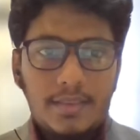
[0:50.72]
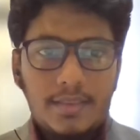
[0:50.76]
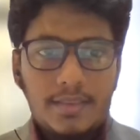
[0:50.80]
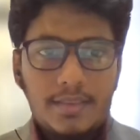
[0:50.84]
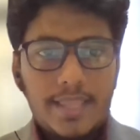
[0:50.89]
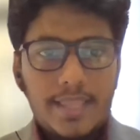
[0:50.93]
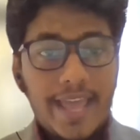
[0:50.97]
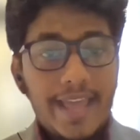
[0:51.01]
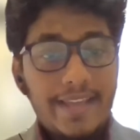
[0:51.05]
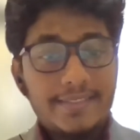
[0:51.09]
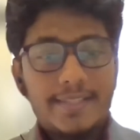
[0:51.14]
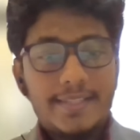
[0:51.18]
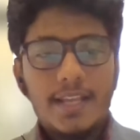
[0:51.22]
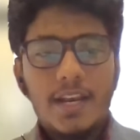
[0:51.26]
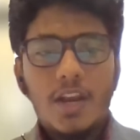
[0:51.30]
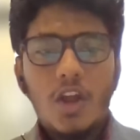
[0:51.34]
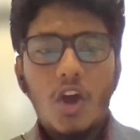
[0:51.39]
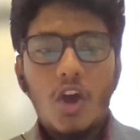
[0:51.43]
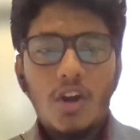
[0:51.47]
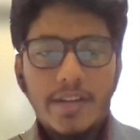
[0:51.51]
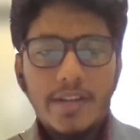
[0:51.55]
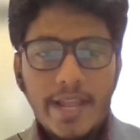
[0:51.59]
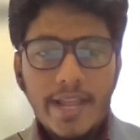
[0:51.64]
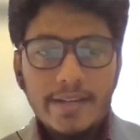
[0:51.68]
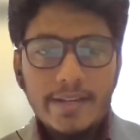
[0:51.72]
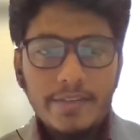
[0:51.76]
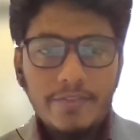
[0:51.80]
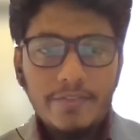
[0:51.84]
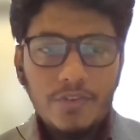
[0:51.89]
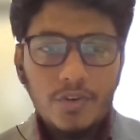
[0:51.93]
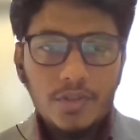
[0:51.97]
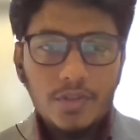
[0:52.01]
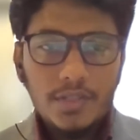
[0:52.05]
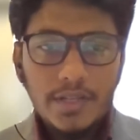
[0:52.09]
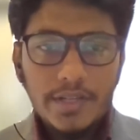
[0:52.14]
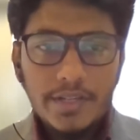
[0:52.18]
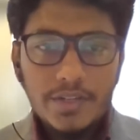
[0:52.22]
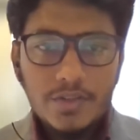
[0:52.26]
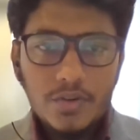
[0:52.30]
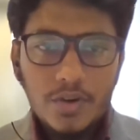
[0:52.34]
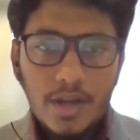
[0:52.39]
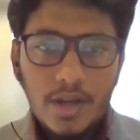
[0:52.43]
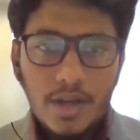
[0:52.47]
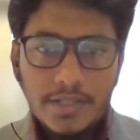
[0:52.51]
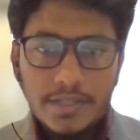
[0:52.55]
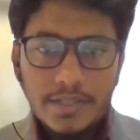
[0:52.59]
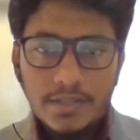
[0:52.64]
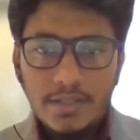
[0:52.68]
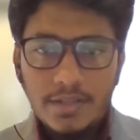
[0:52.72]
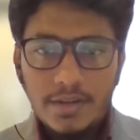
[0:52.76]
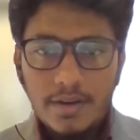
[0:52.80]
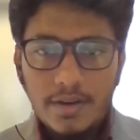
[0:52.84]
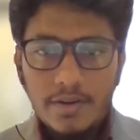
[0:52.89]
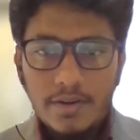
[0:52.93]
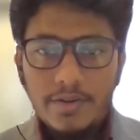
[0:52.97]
Thanks a lot, Annie, for the introduction.